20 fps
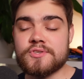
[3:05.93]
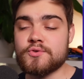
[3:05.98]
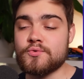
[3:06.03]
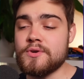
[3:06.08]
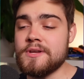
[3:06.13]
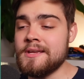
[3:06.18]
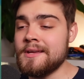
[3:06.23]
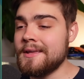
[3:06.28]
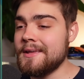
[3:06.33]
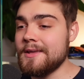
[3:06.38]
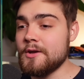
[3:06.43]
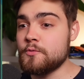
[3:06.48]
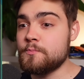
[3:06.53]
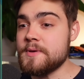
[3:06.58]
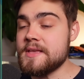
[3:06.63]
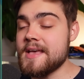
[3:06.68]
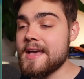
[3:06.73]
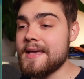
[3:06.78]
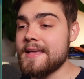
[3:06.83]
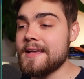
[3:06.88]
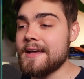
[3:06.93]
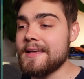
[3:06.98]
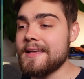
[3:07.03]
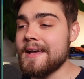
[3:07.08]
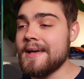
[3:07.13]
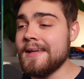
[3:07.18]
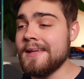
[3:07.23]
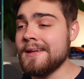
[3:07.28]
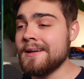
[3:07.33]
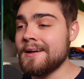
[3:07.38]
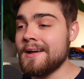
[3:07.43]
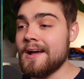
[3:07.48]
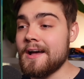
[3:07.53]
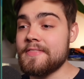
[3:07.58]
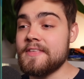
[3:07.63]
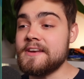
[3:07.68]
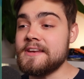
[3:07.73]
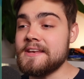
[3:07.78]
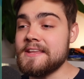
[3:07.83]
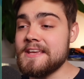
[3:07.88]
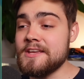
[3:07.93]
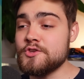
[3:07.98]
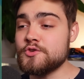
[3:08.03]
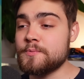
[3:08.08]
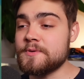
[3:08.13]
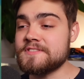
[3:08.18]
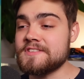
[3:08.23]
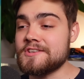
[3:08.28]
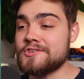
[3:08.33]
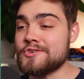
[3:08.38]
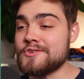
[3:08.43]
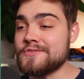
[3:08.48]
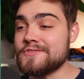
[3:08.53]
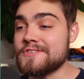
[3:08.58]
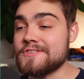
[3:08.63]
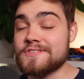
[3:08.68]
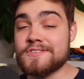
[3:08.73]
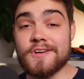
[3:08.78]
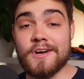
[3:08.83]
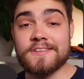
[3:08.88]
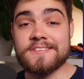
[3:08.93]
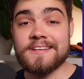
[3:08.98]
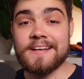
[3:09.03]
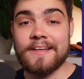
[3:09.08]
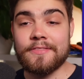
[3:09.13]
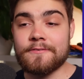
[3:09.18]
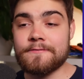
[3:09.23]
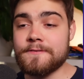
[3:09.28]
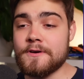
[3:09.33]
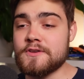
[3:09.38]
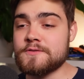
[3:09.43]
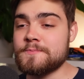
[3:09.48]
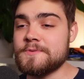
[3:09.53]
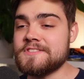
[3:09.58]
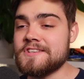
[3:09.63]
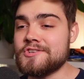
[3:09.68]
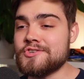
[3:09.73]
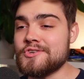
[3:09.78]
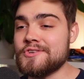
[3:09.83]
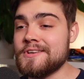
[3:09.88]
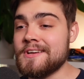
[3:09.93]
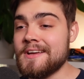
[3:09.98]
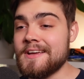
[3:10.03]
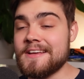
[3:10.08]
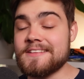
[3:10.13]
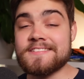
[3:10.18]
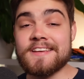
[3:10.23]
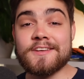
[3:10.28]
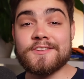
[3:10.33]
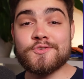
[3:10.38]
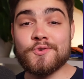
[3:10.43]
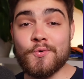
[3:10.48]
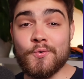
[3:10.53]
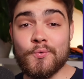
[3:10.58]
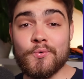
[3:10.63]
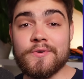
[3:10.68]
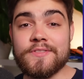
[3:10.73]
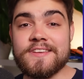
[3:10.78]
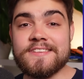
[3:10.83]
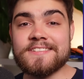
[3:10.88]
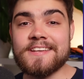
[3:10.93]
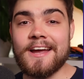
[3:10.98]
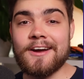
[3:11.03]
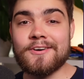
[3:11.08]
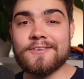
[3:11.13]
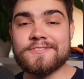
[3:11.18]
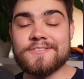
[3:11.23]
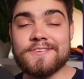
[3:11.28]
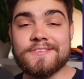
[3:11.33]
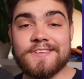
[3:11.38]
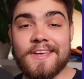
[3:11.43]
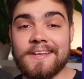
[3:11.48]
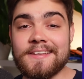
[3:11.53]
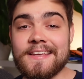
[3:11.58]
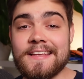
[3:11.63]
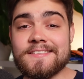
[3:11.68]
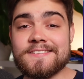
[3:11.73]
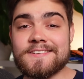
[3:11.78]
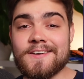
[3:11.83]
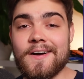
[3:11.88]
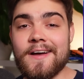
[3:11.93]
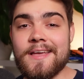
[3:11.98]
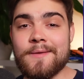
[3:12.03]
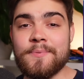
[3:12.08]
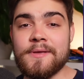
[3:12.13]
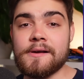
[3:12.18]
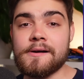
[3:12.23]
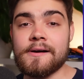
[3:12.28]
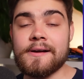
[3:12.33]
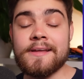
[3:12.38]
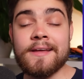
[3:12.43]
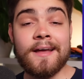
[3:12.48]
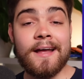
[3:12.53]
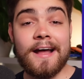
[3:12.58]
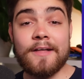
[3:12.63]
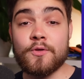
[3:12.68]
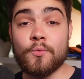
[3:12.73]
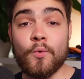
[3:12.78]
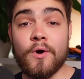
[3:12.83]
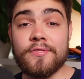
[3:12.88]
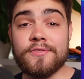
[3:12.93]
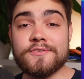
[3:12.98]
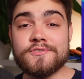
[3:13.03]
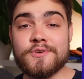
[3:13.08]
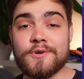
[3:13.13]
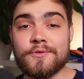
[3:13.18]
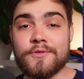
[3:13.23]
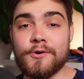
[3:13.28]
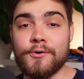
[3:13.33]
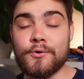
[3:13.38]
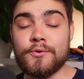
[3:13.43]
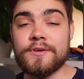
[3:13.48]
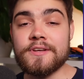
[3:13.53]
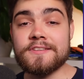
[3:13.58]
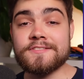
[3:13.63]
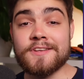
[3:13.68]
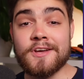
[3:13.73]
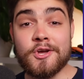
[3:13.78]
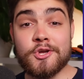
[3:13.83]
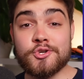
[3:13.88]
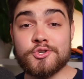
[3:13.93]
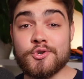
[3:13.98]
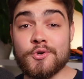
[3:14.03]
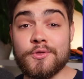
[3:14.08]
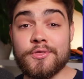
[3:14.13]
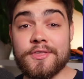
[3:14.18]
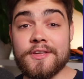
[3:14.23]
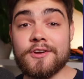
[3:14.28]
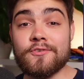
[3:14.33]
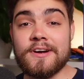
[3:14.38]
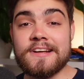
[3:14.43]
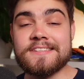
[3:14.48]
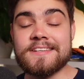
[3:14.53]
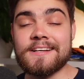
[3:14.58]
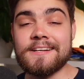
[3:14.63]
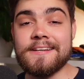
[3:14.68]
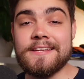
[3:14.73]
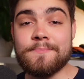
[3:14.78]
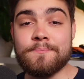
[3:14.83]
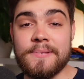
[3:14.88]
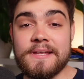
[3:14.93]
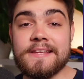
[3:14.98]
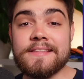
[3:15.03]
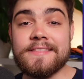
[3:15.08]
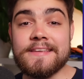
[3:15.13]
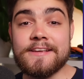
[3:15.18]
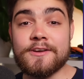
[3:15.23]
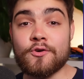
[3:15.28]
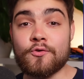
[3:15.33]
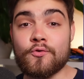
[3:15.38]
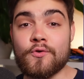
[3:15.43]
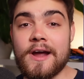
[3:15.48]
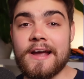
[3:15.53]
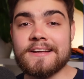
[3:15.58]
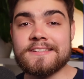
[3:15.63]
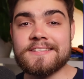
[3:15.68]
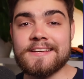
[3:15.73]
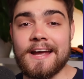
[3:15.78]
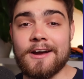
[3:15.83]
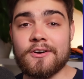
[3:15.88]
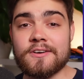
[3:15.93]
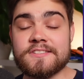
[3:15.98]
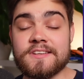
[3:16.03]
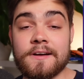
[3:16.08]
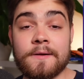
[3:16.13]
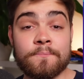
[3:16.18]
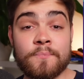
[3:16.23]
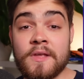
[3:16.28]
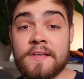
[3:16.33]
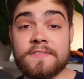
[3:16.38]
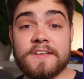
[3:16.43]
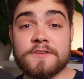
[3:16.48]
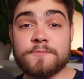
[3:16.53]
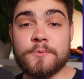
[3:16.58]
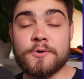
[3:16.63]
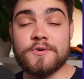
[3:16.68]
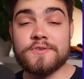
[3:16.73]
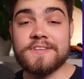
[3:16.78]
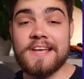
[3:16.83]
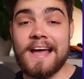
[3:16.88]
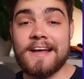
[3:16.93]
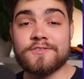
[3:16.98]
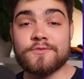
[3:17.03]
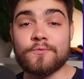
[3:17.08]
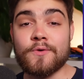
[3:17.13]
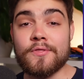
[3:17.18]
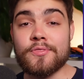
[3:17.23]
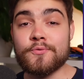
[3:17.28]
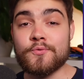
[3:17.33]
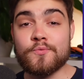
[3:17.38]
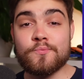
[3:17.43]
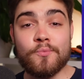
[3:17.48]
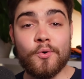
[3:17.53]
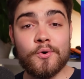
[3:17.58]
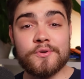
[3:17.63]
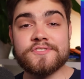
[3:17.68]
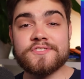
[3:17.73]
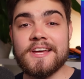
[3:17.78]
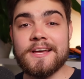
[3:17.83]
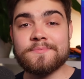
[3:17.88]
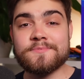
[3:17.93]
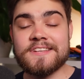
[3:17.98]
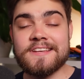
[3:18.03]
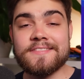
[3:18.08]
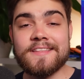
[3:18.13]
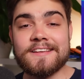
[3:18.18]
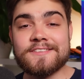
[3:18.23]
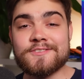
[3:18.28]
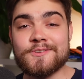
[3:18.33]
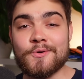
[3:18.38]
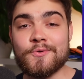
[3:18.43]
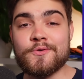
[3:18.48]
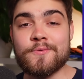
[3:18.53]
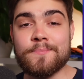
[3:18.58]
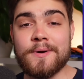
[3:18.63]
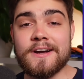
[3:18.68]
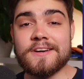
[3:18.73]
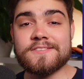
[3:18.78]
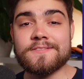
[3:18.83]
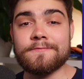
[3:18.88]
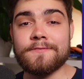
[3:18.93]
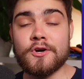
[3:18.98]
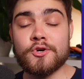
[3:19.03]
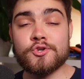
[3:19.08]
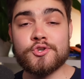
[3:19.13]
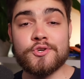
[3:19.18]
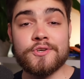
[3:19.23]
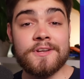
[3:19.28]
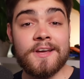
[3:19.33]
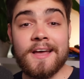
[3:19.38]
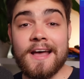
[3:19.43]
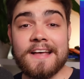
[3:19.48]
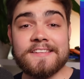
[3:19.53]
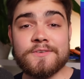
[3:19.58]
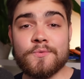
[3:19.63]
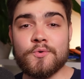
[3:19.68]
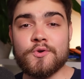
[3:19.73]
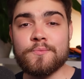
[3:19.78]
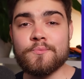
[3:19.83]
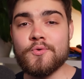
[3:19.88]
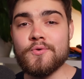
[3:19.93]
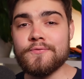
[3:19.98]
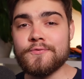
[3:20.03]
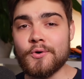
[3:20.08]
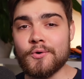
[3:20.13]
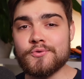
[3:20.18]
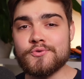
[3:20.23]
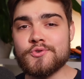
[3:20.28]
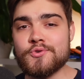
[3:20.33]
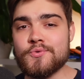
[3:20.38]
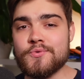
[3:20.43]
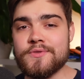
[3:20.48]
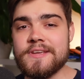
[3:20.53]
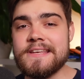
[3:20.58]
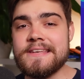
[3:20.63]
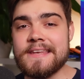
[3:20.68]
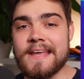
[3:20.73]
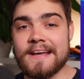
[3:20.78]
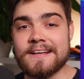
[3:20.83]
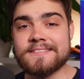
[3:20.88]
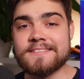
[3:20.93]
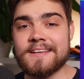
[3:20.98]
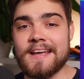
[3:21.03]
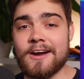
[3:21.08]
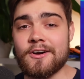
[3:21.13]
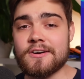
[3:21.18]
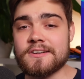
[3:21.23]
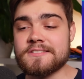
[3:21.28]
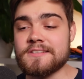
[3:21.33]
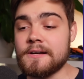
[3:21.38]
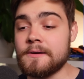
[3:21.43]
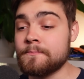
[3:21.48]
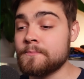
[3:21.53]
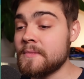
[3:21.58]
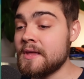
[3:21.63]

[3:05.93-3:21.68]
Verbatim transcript: three, it would be triple A, and then in each position, so starting at the first position, it tests all of these characters against our A P I, and the one that took the longest should theoretically be the correct character. That's because it had to run through more steps in that slow comparison function, as it would have moved on to the next character.